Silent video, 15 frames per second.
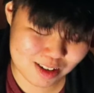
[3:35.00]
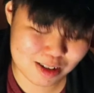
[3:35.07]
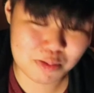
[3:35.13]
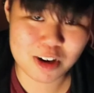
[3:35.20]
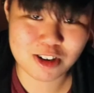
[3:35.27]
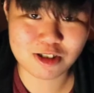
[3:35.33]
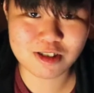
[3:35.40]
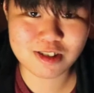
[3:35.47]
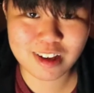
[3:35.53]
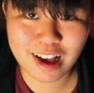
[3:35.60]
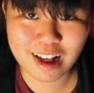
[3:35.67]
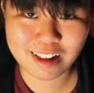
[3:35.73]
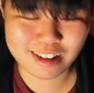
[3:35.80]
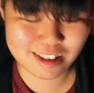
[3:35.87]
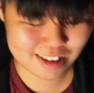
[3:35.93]
special
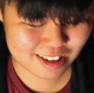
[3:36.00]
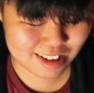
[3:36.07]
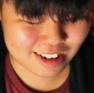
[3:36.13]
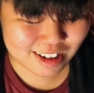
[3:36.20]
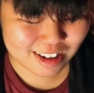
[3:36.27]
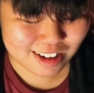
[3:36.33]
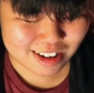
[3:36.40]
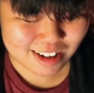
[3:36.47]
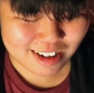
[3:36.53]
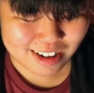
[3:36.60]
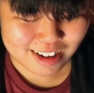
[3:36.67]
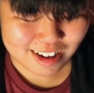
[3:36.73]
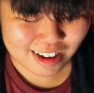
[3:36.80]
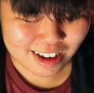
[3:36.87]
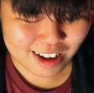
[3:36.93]
talent?
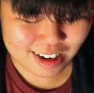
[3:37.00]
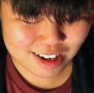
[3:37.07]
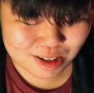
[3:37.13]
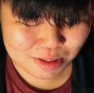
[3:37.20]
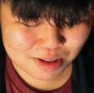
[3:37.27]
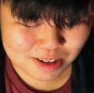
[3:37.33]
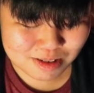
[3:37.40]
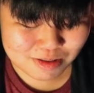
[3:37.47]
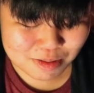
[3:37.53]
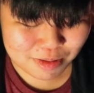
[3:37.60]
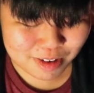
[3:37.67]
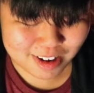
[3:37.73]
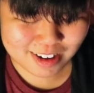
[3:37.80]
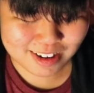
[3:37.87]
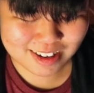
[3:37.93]
And this person
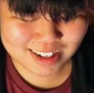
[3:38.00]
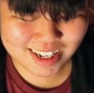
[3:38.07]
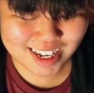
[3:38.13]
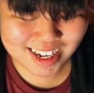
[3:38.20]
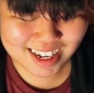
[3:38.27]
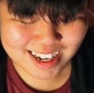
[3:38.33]
replies,